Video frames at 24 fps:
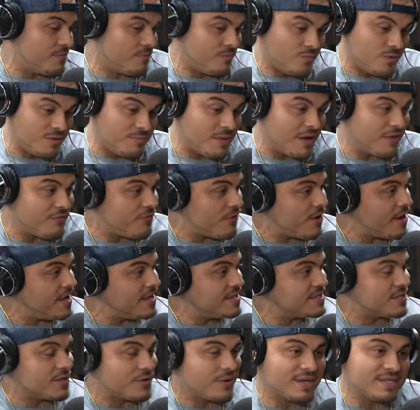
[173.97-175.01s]
with my
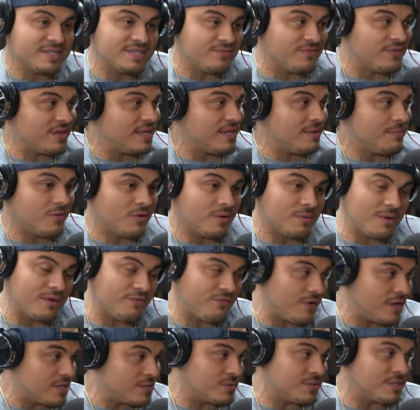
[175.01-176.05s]
friends aggressively, one of my
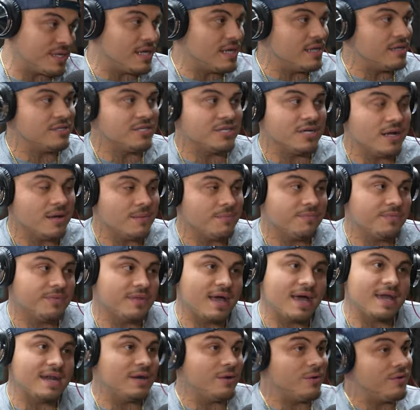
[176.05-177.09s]
friends was getting jumped.
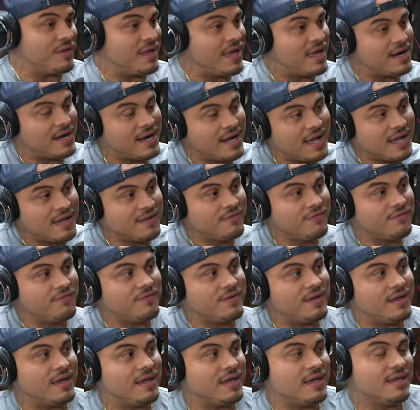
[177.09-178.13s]
I didn't know they had a knife,
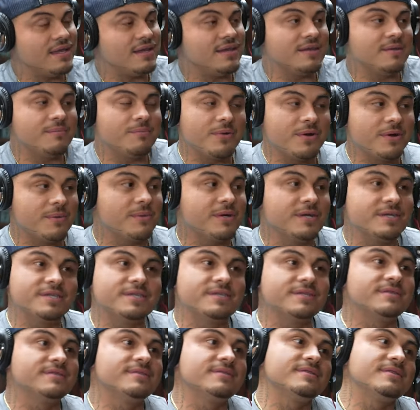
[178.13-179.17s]
and pretty
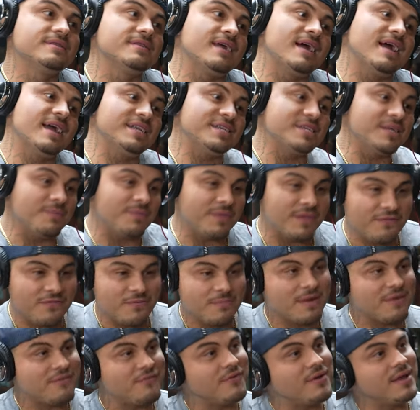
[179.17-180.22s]
much I jumped in for
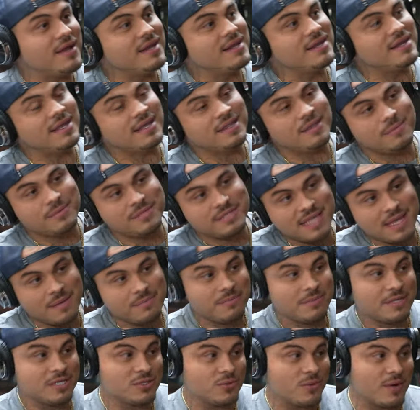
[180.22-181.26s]
my friend. They ended up
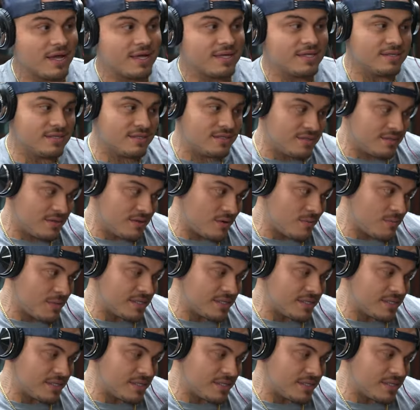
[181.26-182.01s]
stabbing me twice on